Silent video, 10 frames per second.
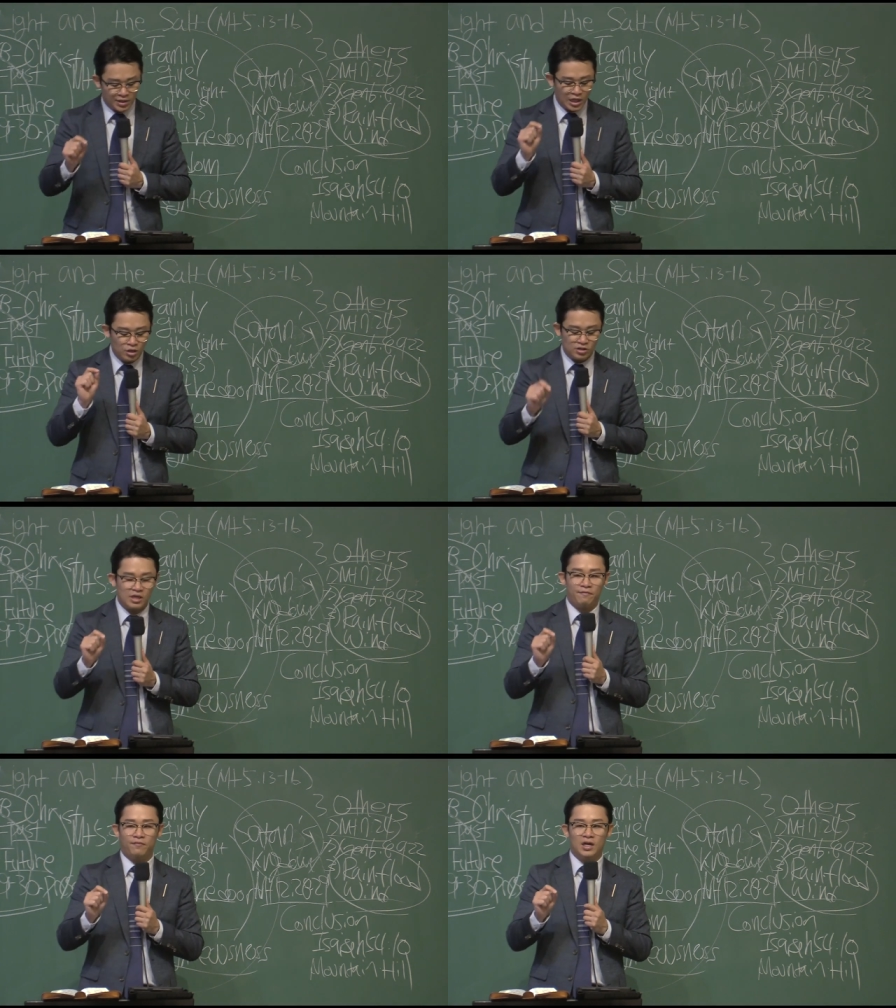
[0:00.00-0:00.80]
down
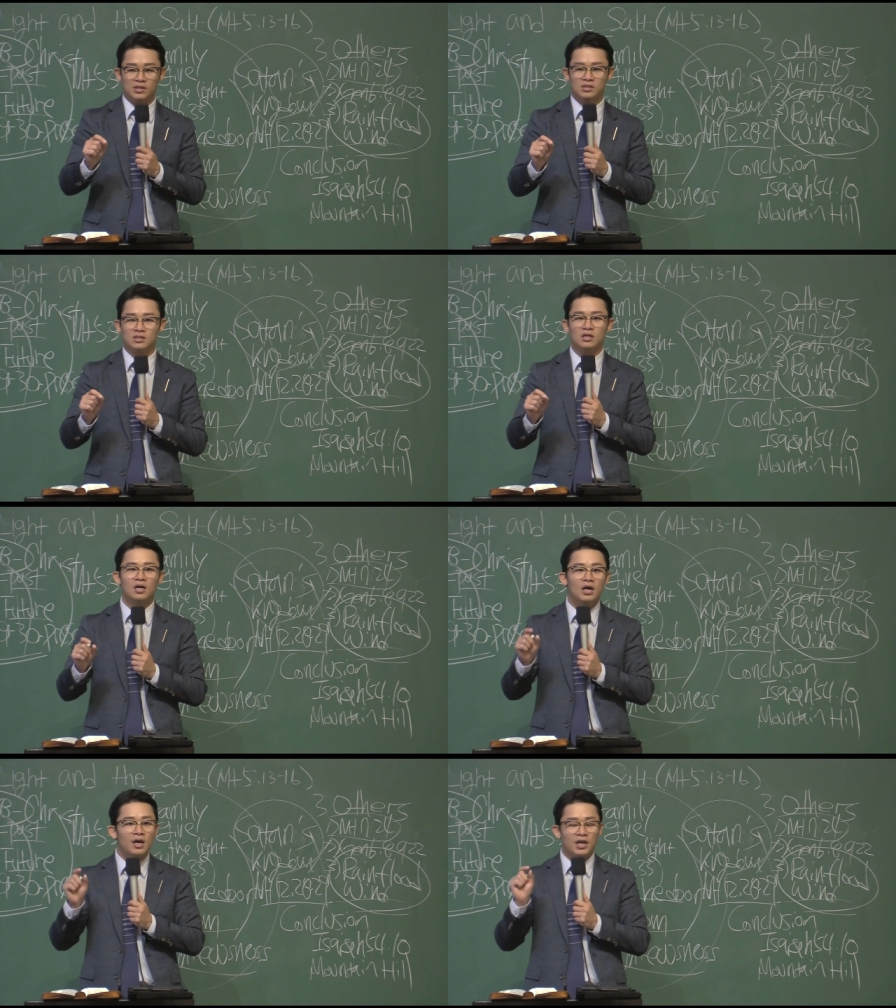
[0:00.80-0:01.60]
steadfast
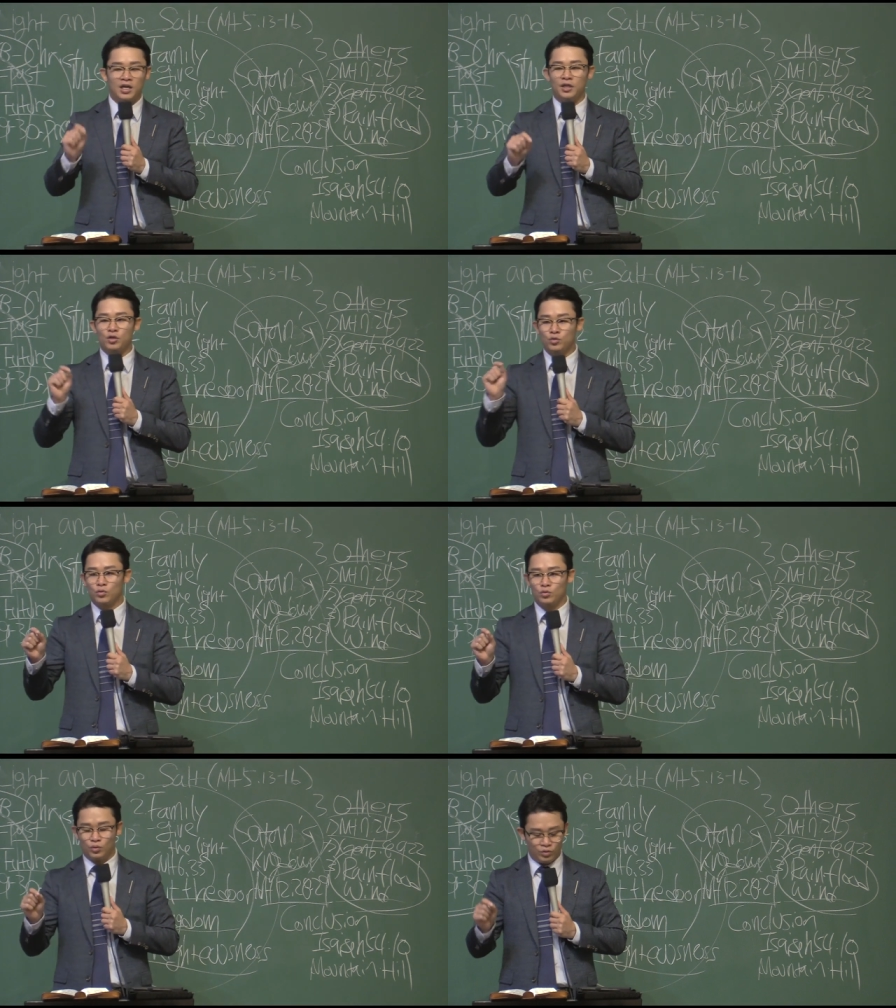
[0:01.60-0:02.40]
in
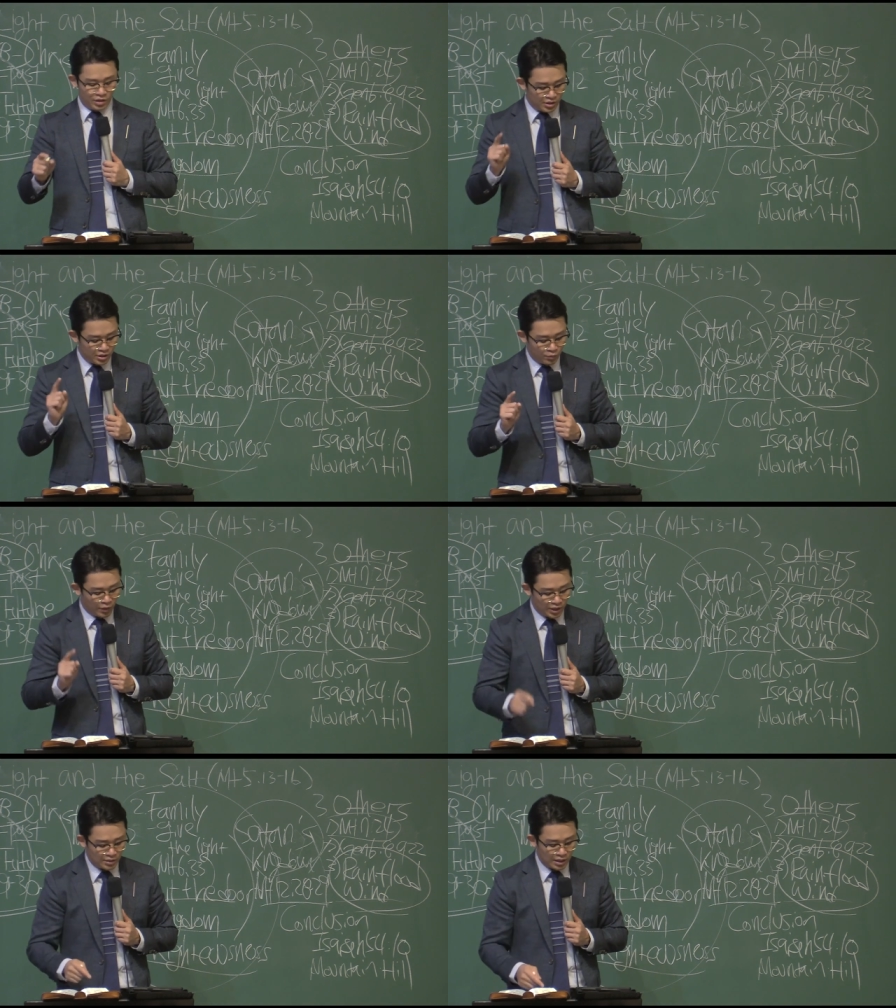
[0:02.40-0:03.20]
Google, this is
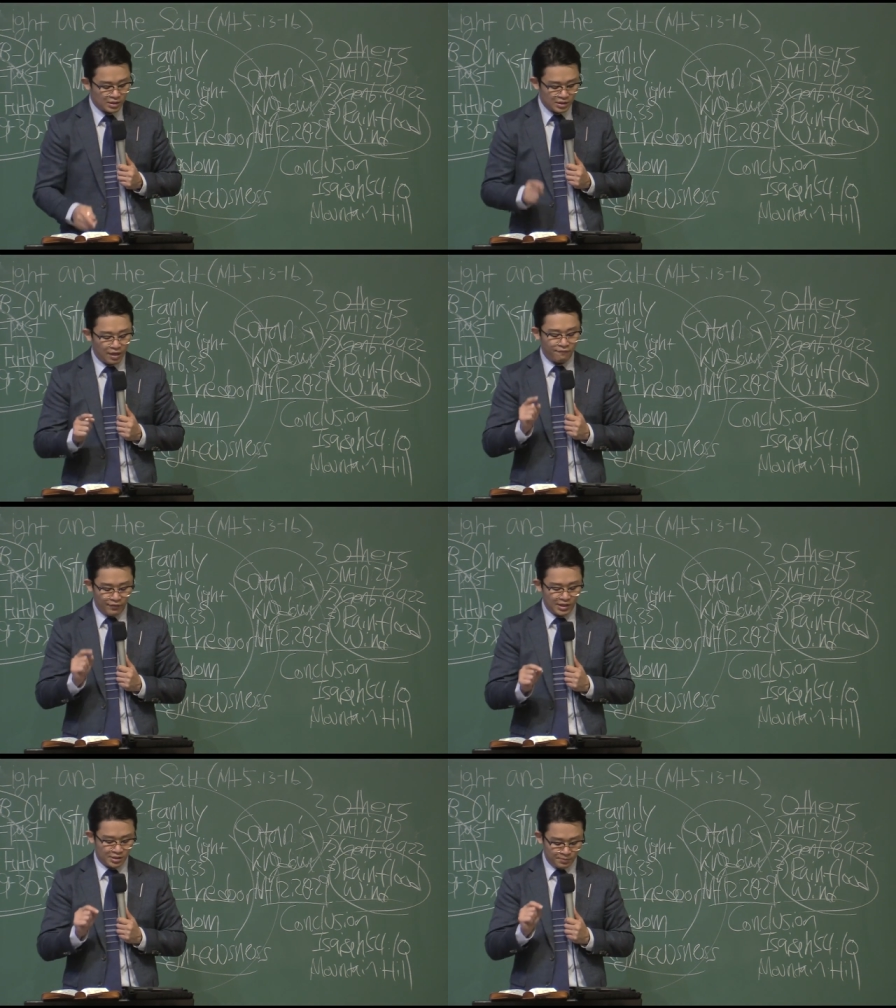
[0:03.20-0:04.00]
what it says.
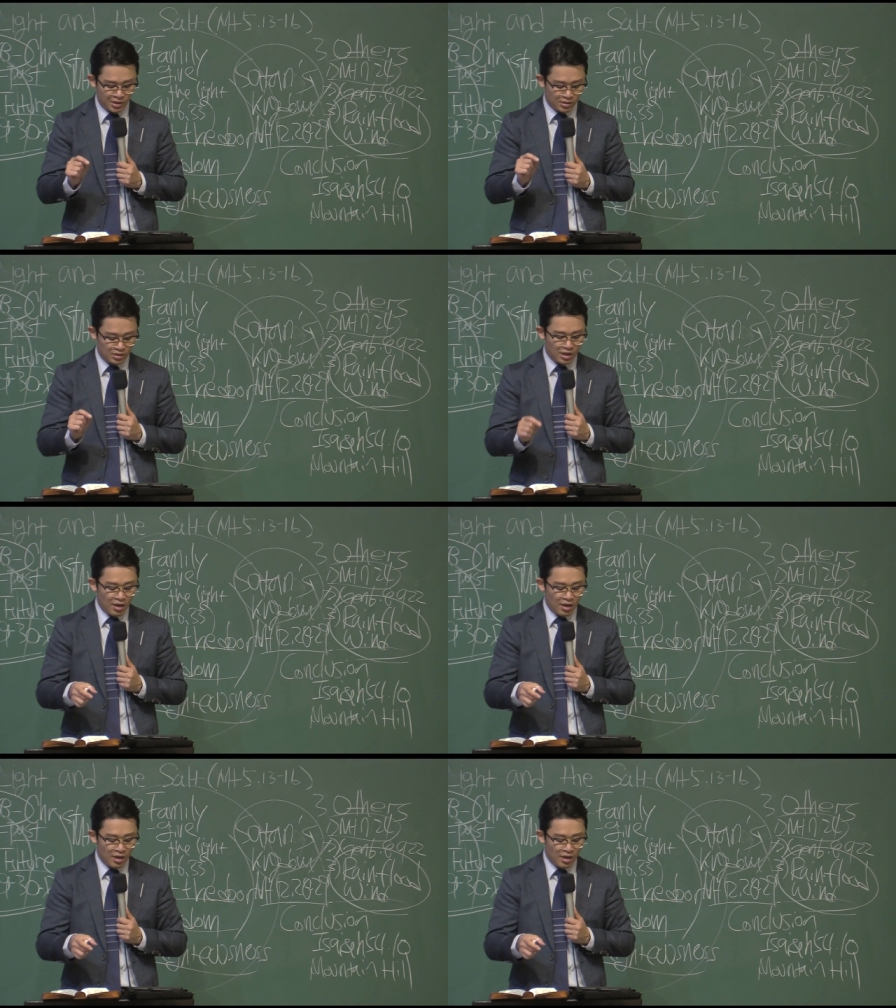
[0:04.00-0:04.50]
Steadfast means